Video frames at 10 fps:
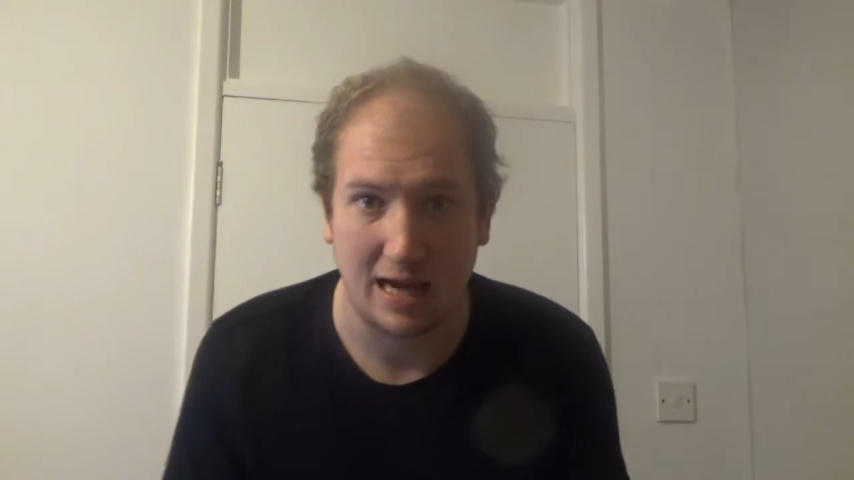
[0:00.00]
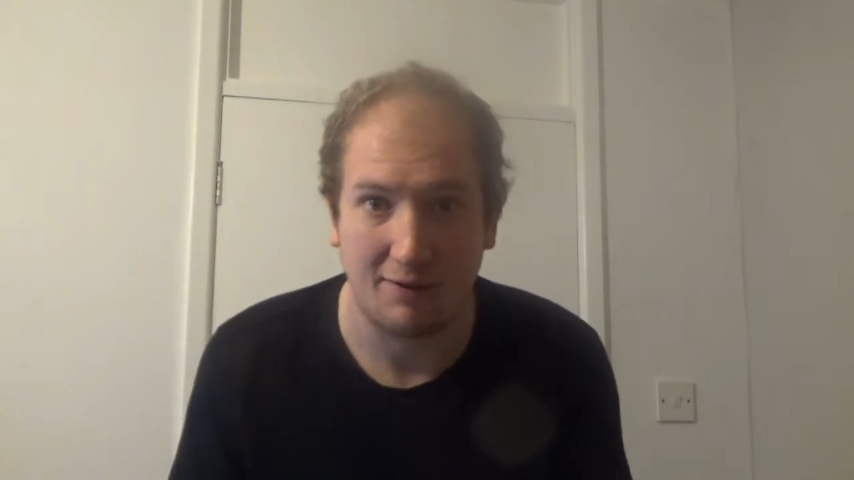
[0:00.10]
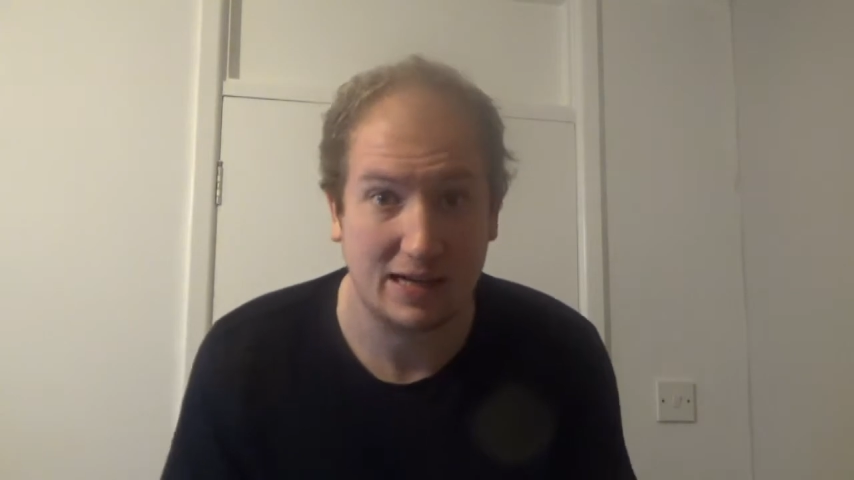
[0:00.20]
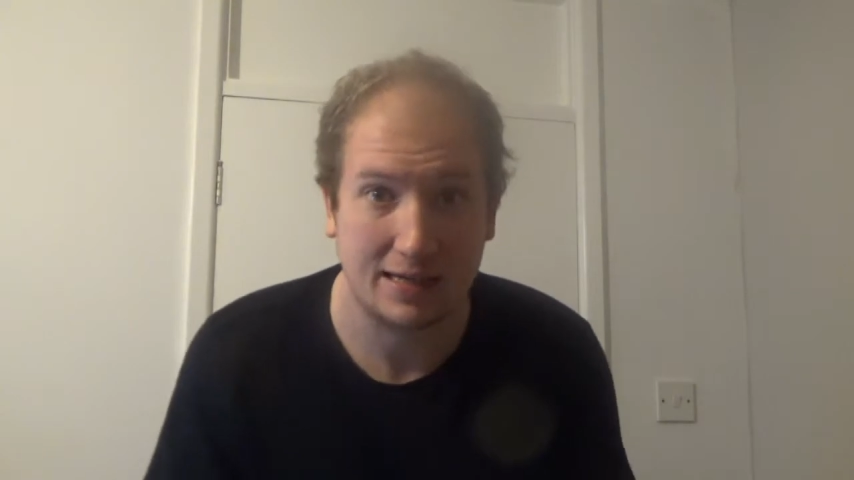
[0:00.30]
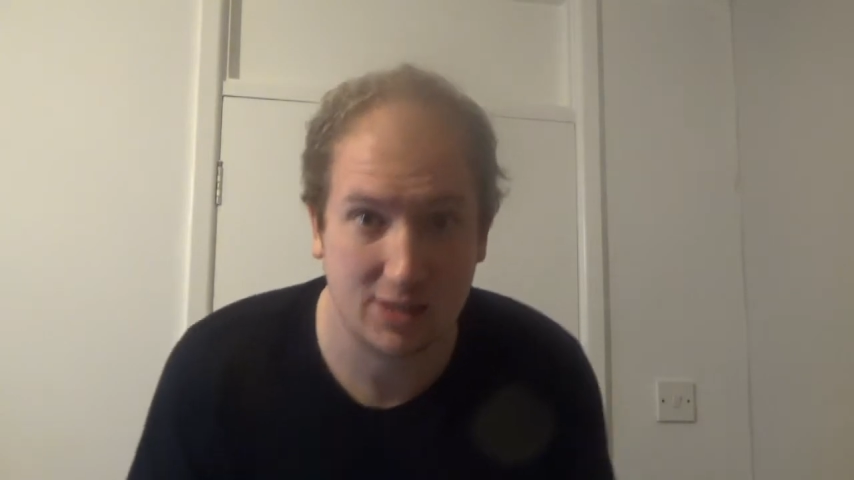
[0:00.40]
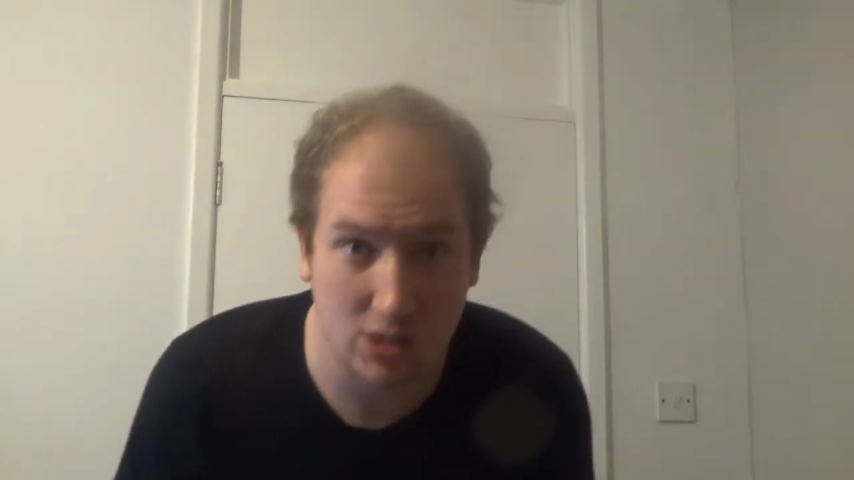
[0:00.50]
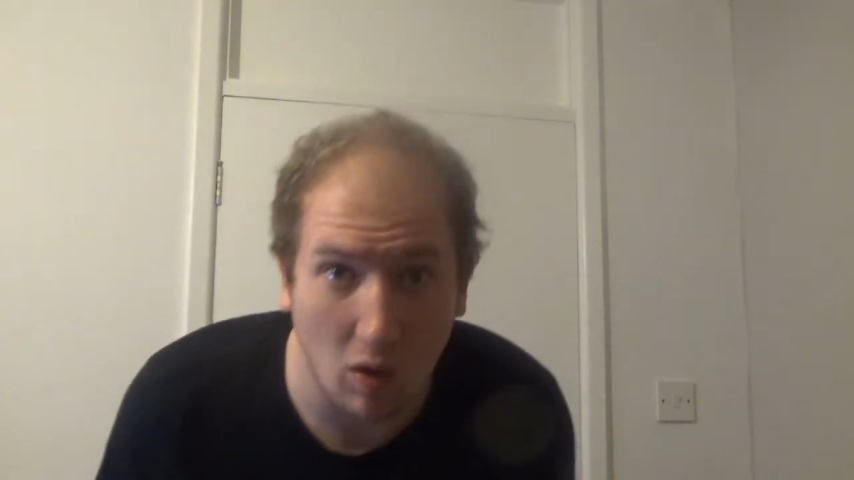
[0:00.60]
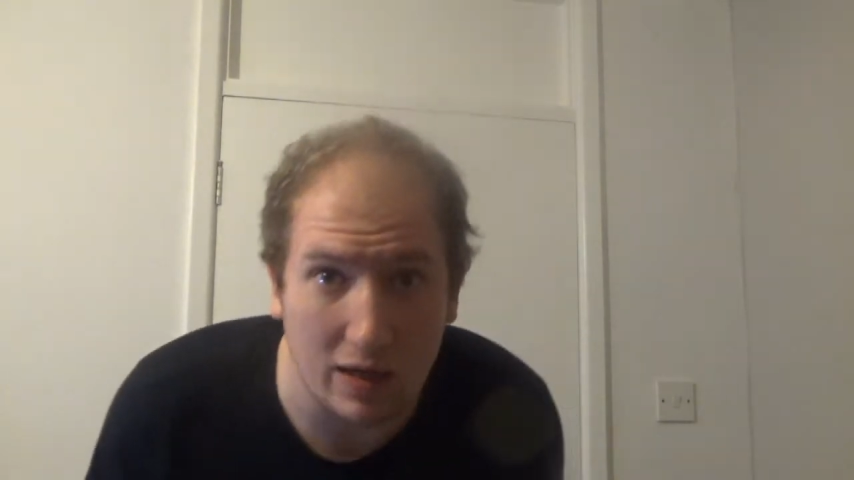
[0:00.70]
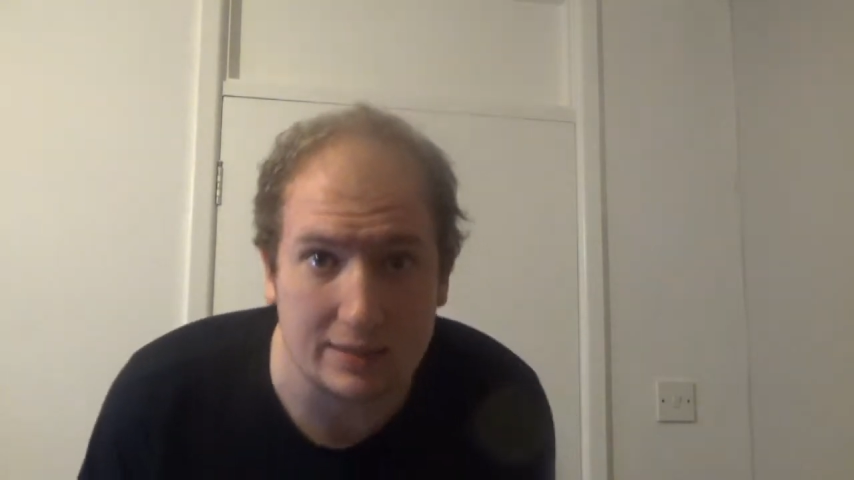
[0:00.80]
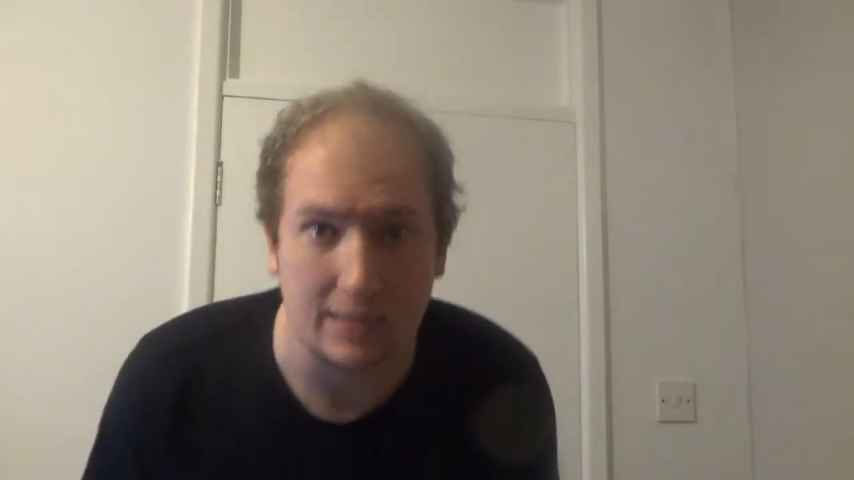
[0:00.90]
to have an
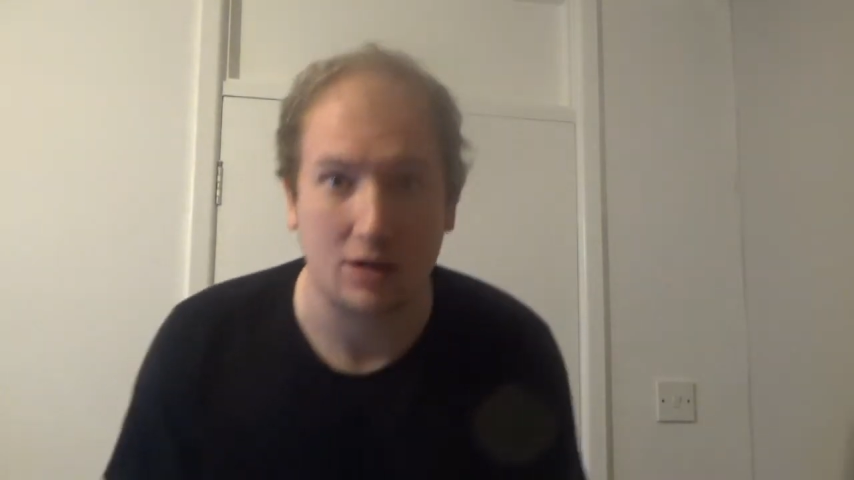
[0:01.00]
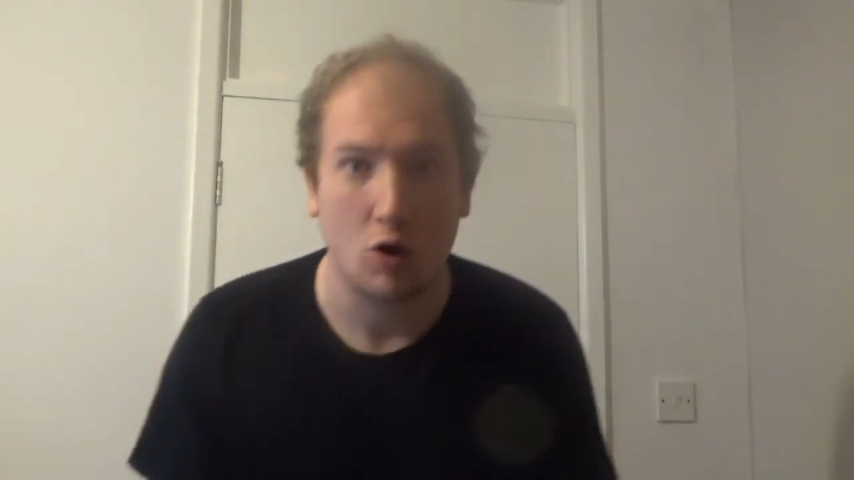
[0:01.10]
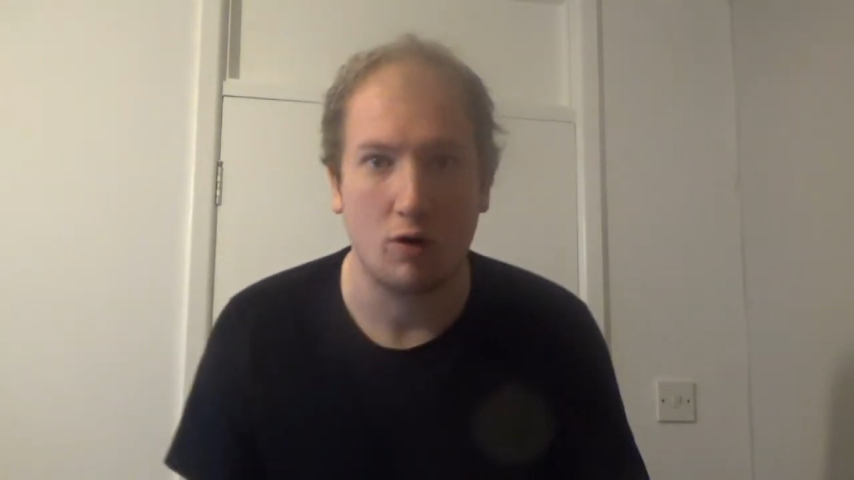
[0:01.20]
exciting